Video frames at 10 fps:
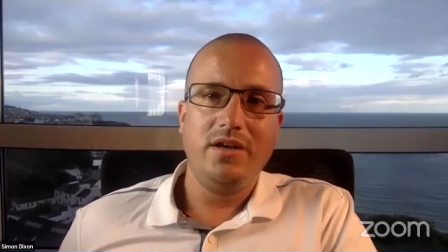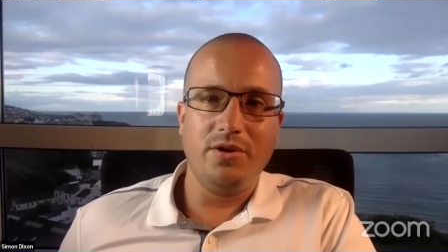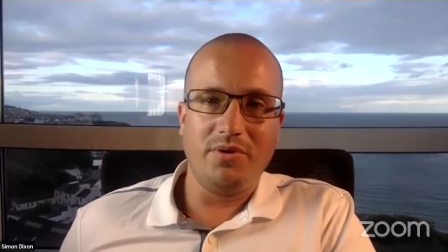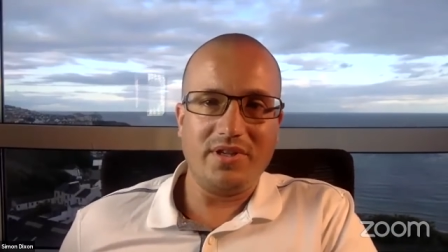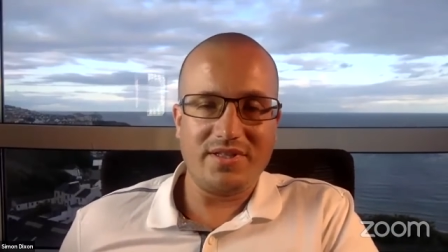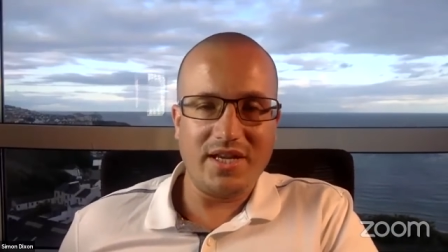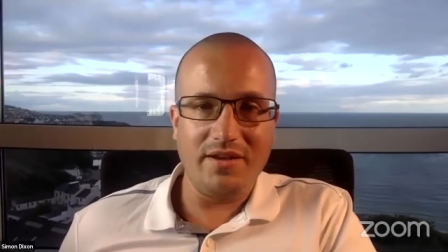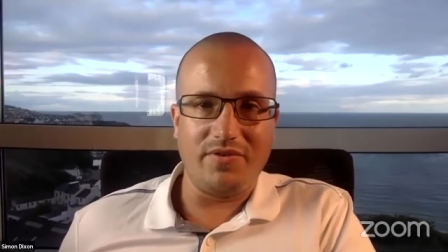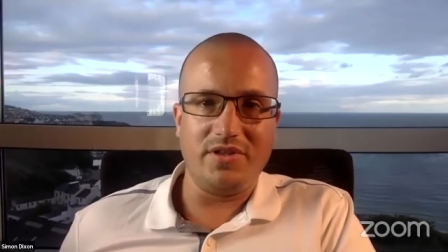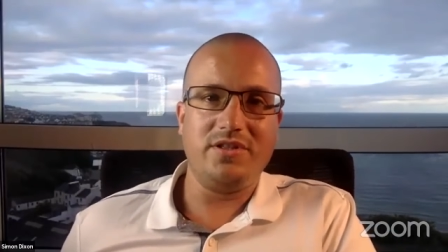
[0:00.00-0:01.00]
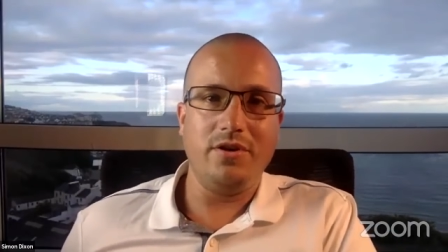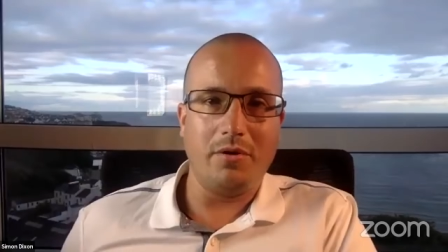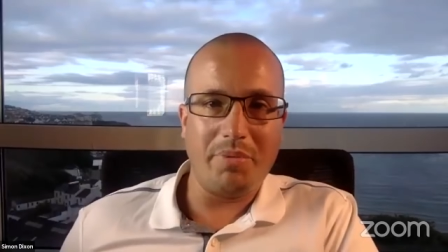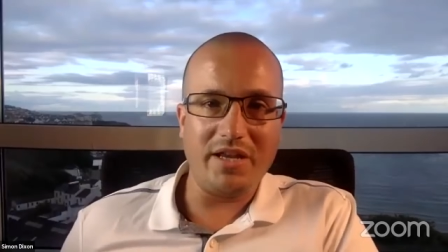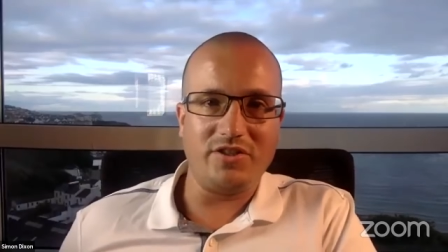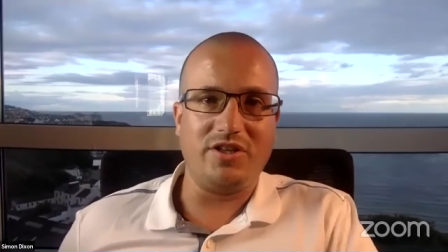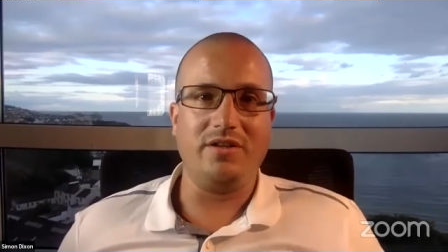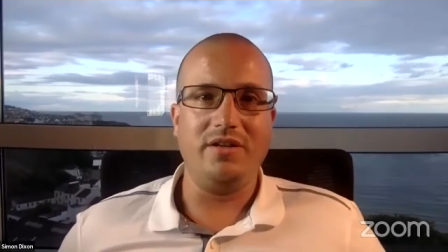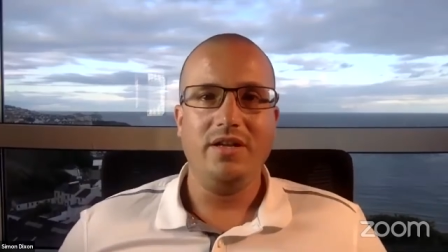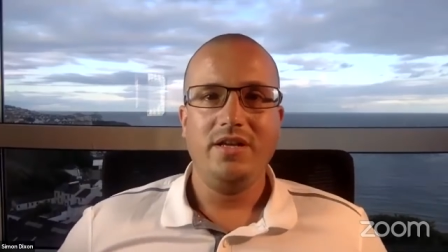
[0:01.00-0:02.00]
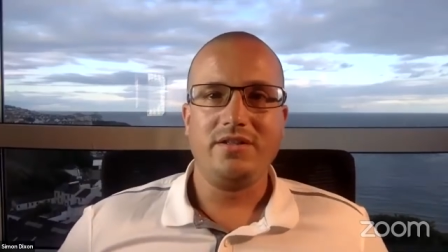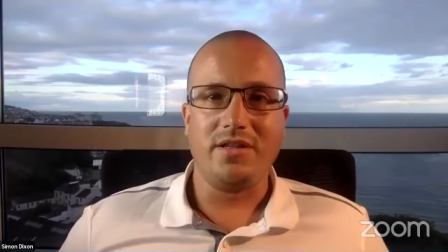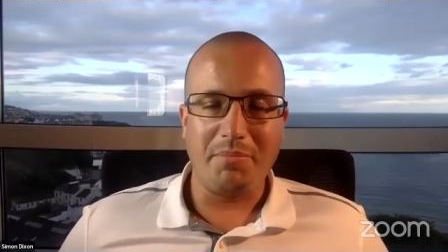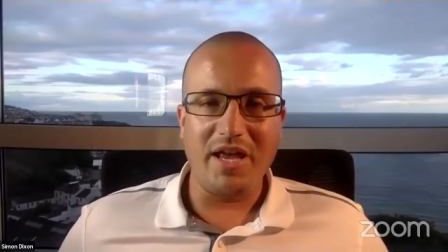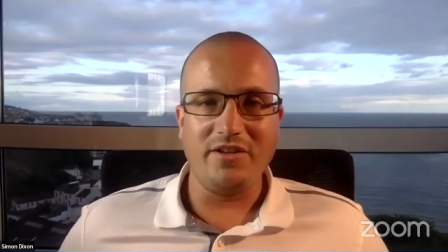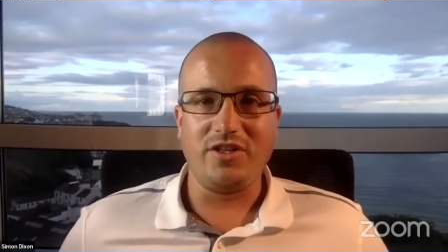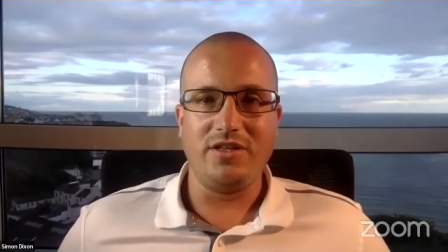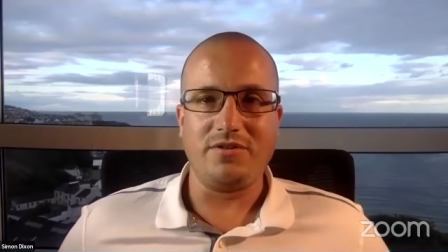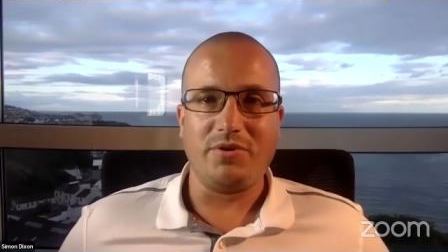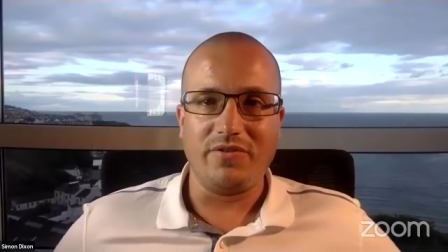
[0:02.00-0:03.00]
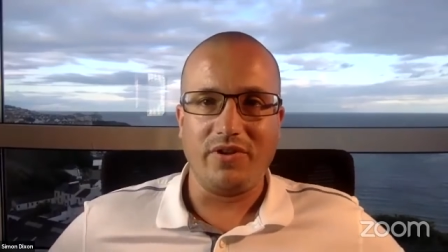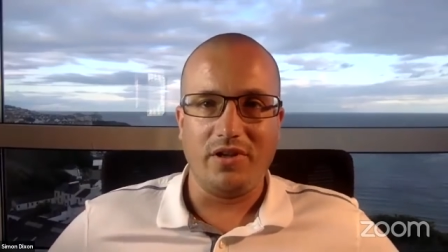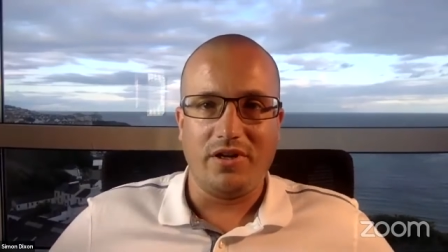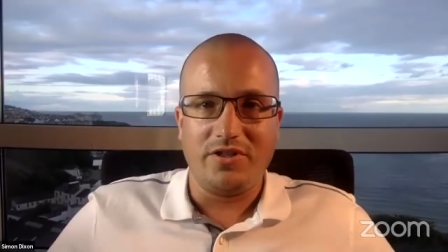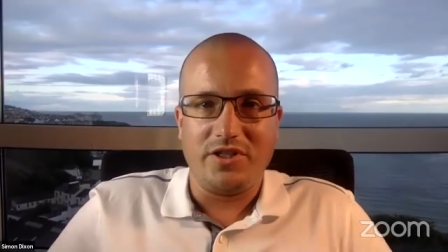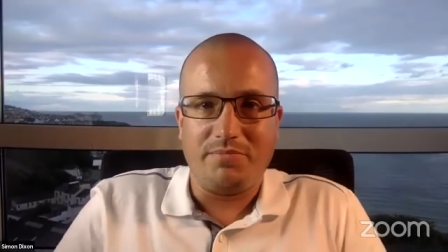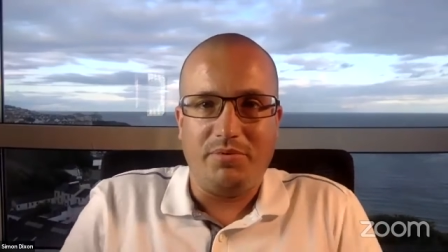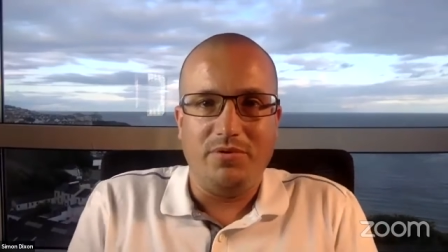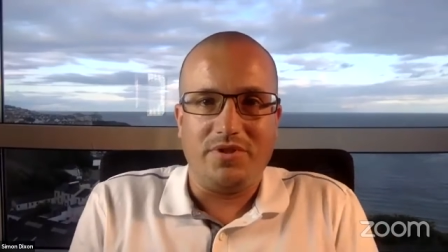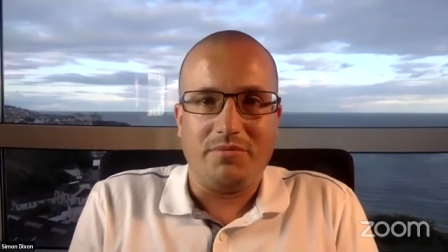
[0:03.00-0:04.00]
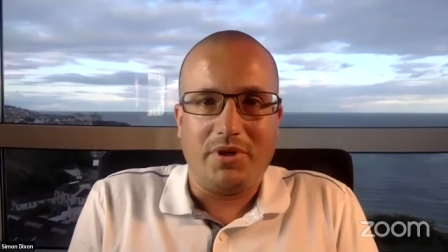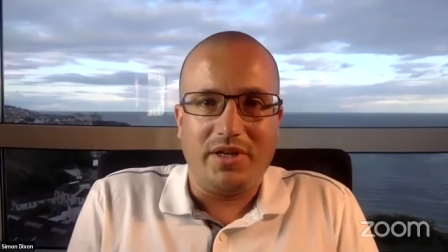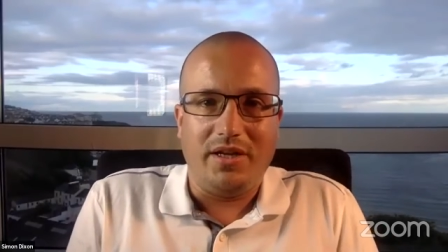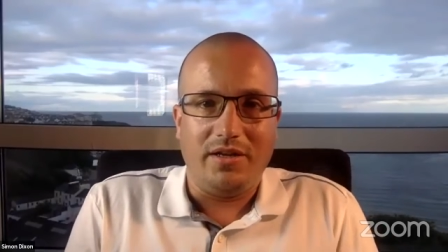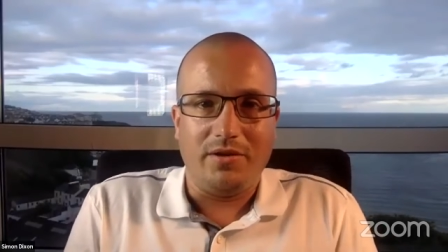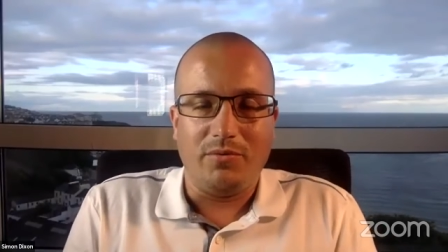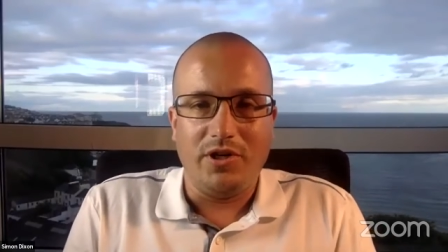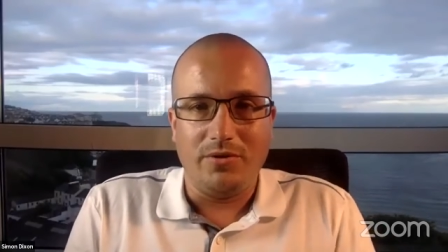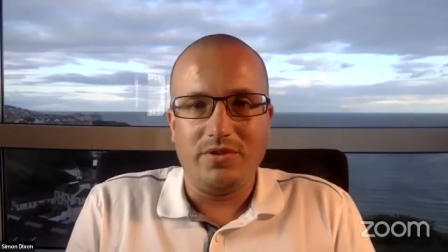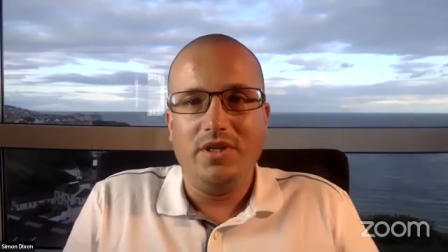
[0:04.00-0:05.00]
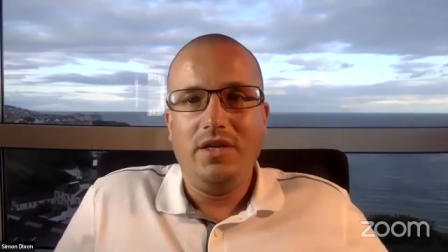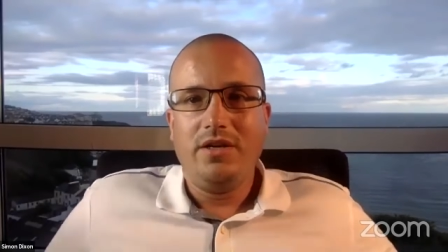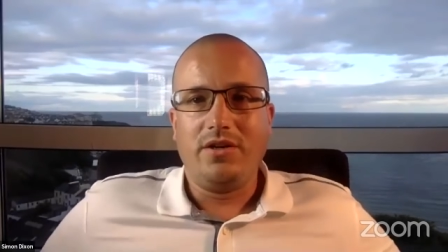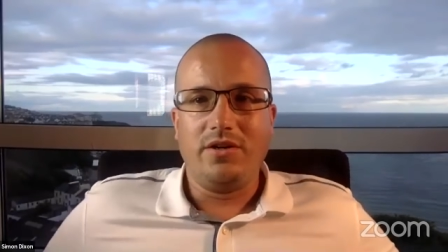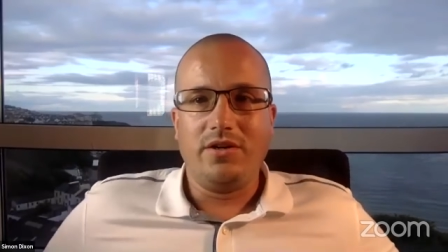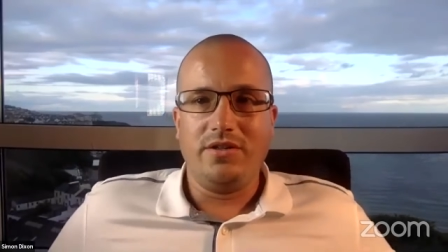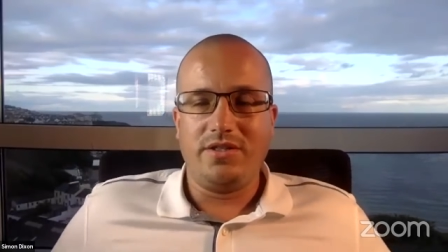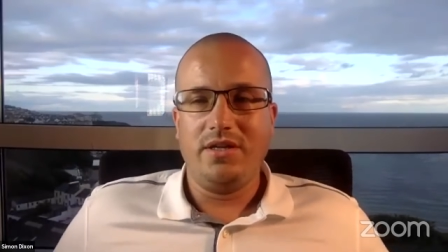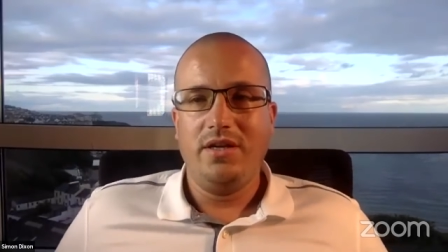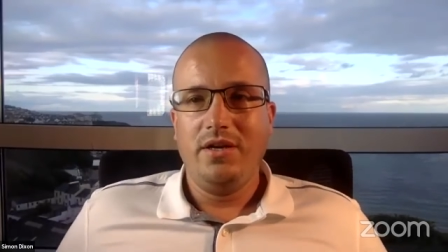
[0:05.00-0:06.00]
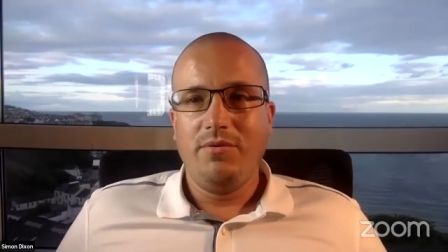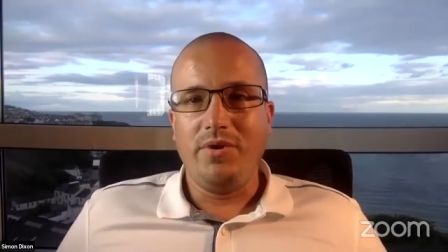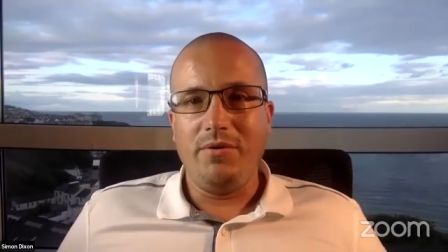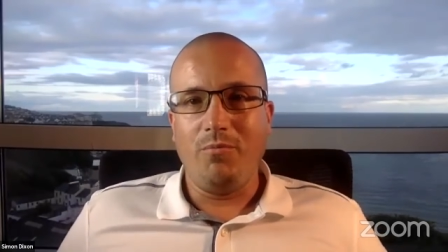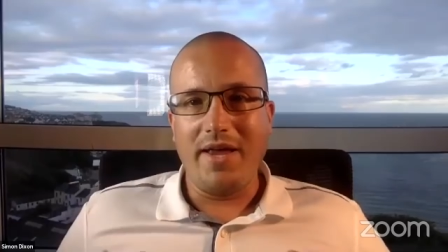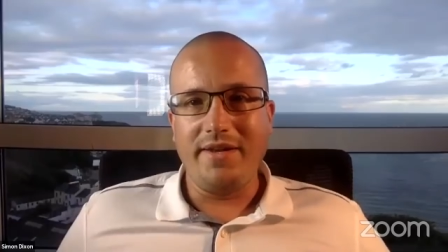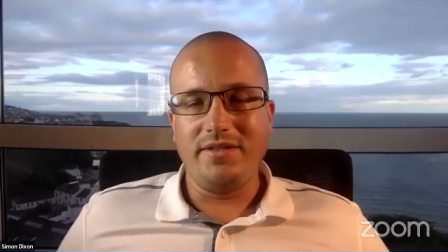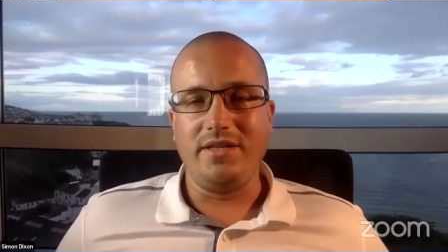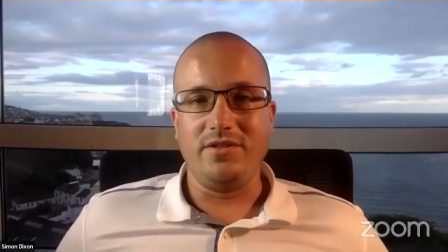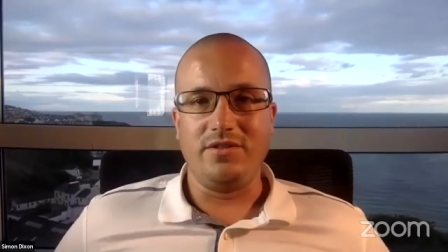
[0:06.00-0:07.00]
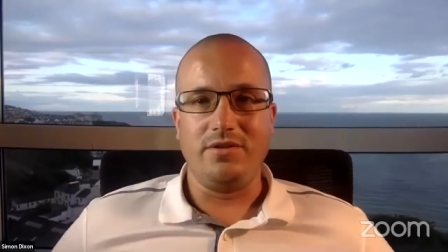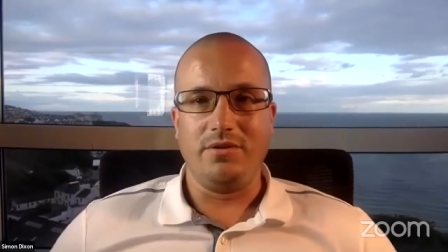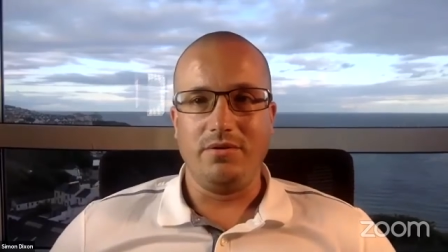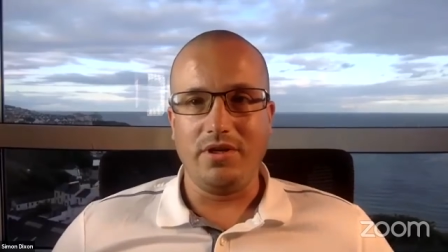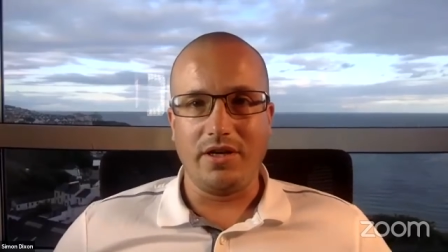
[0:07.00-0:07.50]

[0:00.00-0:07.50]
Who are the savers? Your pension. So the pension is one of the largest pools of money in the world, because we went into,